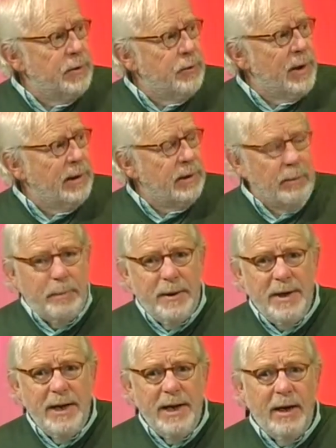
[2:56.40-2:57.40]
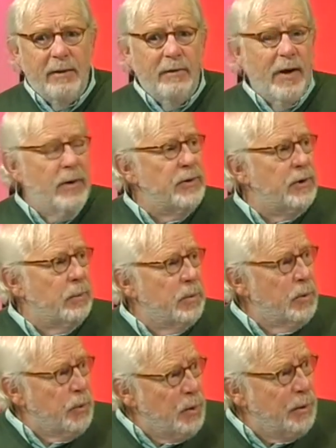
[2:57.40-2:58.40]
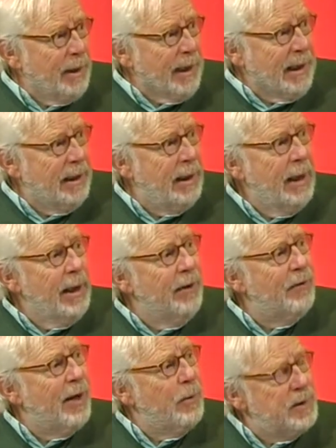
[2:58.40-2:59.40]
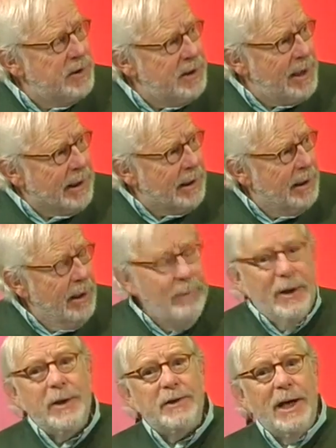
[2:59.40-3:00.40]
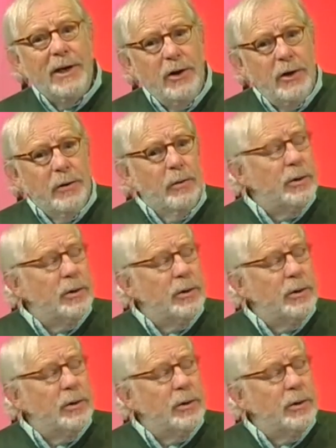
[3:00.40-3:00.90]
to drink the pee of those that were ruling if they were sick? Because they knew.